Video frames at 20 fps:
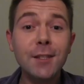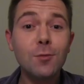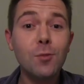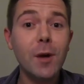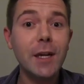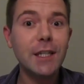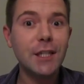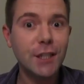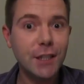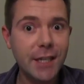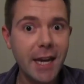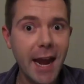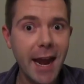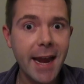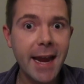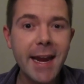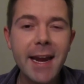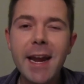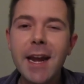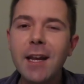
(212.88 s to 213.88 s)
is when
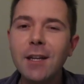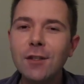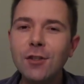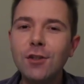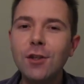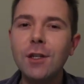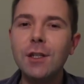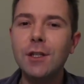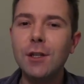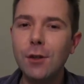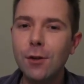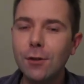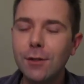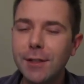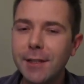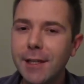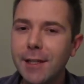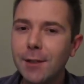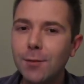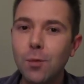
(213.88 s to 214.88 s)
Shaye
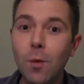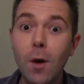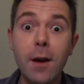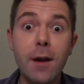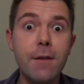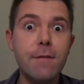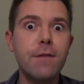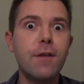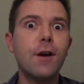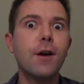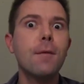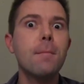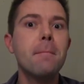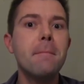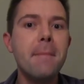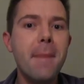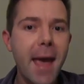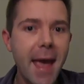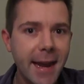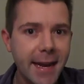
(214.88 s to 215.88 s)
introduces one of her
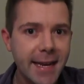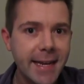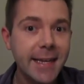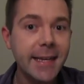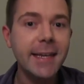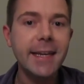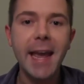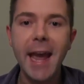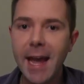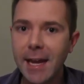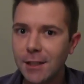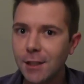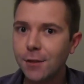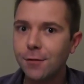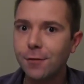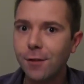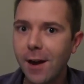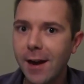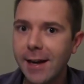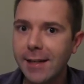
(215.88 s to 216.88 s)
many
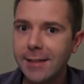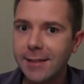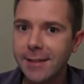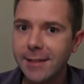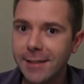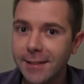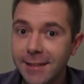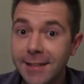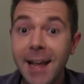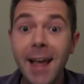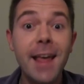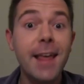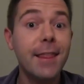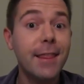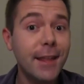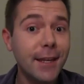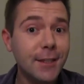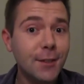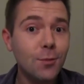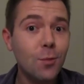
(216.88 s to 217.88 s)
catchphrases.
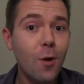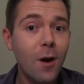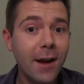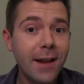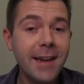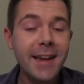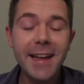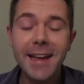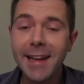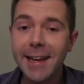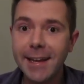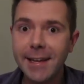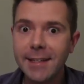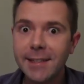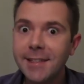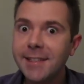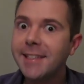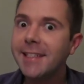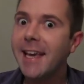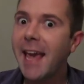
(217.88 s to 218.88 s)
This one
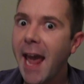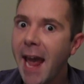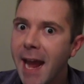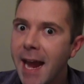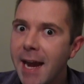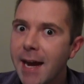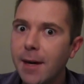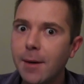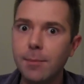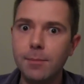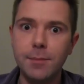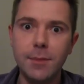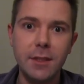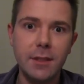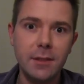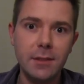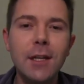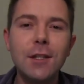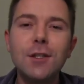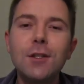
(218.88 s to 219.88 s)
is
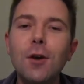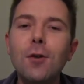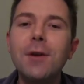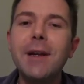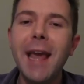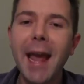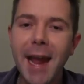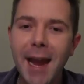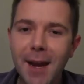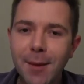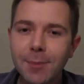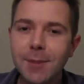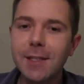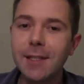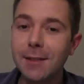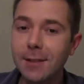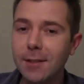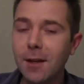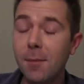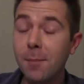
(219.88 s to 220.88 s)
gams. So gams
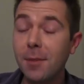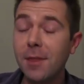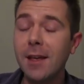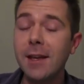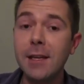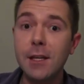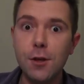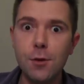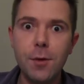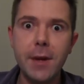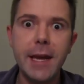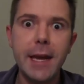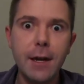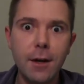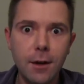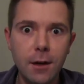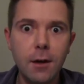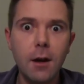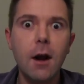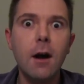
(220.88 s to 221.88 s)
is something you
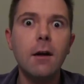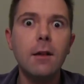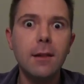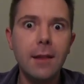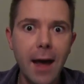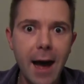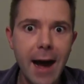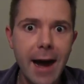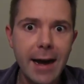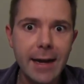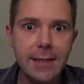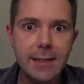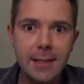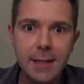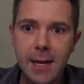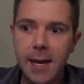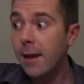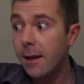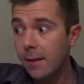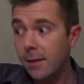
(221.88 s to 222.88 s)
hear a
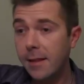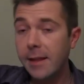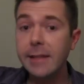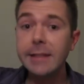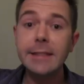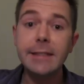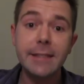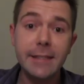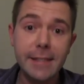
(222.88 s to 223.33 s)
lot in this